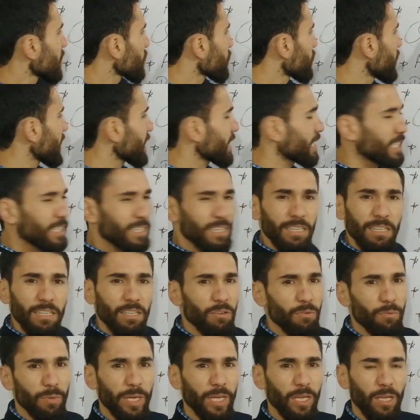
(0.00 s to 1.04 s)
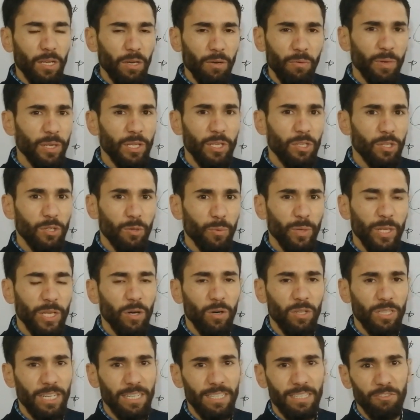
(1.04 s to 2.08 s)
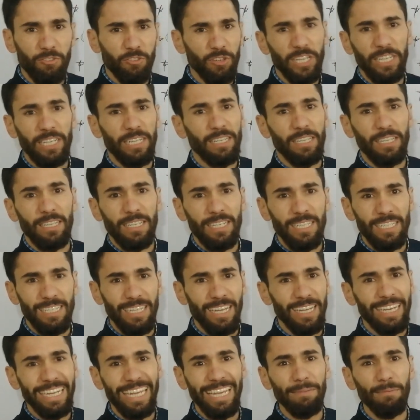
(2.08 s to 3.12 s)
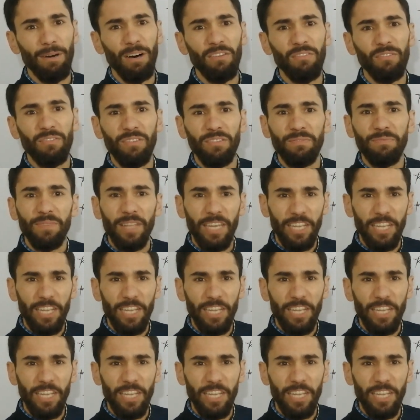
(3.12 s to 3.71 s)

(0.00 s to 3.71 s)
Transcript: Cricket, we know that cricket is the name of